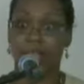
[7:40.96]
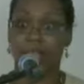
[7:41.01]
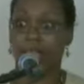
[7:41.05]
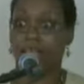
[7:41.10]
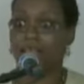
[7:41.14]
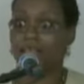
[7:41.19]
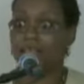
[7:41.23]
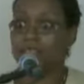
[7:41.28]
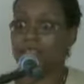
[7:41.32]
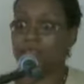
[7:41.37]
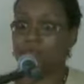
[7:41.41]

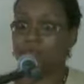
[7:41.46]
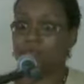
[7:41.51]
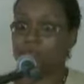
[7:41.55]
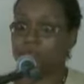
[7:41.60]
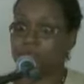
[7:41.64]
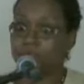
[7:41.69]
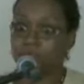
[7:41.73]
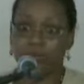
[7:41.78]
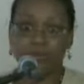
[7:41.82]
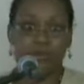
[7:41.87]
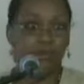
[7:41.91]
And I said,
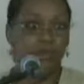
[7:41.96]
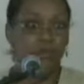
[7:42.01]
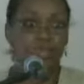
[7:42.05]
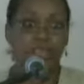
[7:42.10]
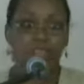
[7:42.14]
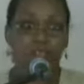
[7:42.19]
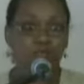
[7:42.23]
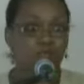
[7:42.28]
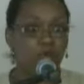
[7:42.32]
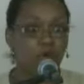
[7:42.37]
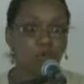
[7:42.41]
but you're
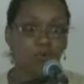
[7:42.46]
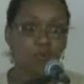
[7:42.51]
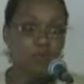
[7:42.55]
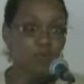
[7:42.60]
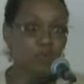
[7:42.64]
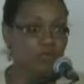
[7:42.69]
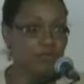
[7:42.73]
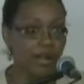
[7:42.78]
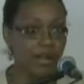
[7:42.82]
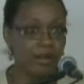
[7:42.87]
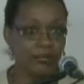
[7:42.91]
in the wrong
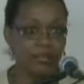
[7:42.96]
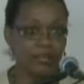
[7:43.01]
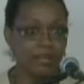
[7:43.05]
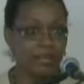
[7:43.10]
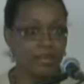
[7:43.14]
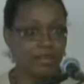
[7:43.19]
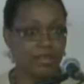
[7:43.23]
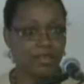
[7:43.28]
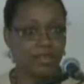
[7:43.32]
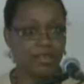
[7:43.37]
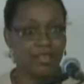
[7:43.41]
program
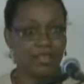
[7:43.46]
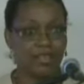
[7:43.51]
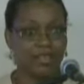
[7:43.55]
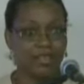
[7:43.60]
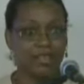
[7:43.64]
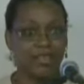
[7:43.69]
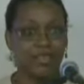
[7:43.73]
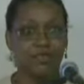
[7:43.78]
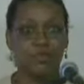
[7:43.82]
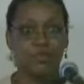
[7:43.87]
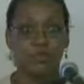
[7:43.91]
then.
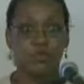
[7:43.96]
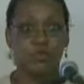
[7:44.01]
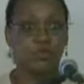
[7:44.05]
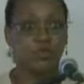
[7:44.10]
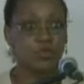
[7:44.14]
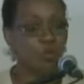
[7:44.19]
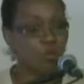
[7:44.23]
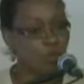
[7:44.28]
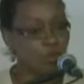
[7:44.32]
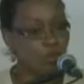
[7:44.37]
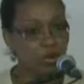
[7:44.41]
If you
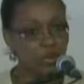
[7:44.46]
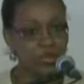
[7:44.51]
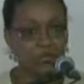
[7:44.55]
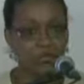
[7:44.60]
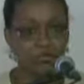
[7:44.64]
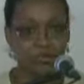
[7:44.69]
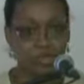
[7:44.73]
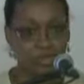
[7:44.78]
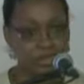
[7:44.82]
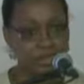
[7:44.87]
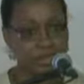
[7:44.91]
don't want to
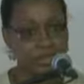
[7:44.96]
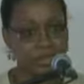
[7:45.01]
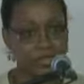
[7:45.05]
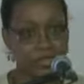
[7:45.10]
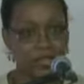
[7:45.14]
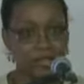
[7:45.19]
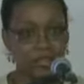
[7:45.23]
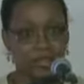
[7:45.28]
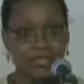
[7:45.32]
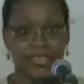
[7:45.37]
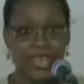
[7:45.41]
read,
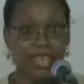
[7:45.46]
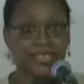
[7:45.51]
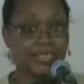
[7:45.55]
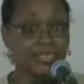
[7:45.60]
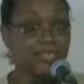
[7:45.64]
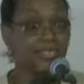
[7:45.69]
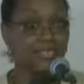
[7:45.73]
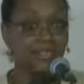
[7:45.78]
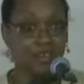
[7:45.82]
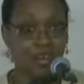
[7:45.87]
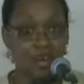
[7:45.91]
yes,
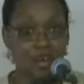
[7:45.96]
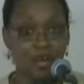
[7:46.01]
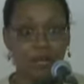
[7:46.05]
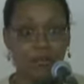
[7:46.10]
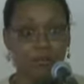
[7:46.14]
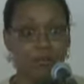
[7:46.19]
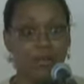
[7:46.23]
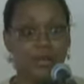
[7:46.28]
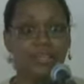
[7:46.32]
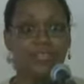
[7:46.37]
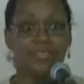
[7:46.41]
it's a lot,
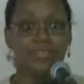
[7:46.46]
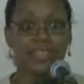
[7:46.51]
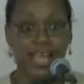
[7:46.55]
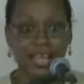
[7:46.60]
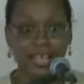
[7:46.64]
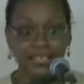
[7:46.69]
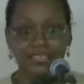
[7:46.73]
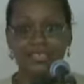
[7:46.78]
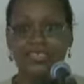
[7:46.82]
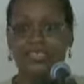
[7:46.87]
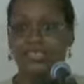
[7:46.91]
but
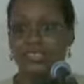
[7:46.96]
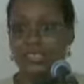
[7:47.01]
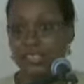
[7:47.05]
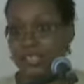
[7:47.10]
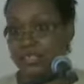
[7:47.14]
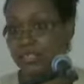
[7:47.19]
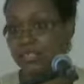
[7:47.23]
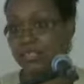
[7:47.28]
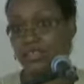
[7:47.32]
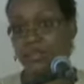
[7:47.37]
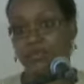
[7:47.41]
that's the
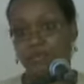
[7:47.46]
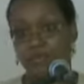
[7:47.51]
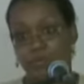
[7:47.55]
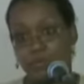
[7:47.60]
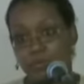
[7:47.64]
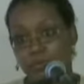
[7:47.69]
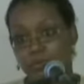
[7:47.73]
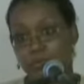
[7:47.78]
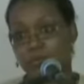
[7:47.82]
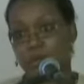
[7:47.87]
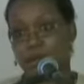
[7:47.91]
nature of the
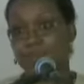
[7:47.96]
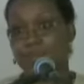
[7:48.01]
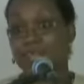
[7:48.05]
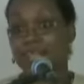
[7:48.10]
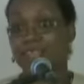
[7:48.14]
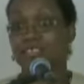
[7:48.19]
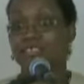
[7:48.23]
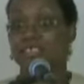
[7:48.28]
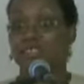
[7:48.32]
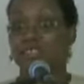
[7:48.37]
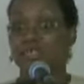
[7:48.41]
program.
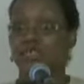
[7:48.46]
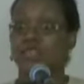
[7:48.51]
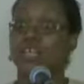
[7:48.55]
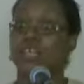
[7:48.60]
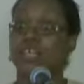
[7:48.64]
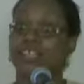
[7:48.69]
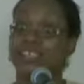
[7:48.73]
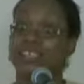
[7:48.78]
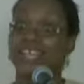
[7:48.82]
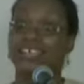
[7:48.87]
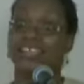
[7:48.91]
That's
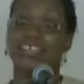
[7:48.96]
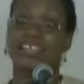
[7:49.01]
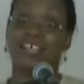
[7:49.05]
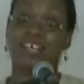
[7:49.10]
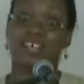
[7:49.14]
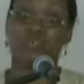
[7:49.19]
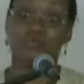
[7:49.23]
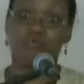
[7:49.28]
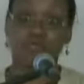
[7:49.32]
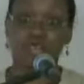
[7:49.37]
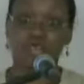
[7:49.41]
the
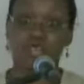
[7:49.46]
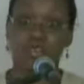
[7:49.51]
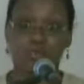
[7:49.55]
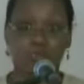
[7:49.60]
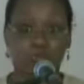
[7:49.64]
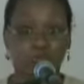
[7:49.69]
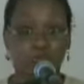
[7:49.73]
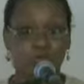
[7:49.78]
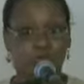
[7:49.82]
career you've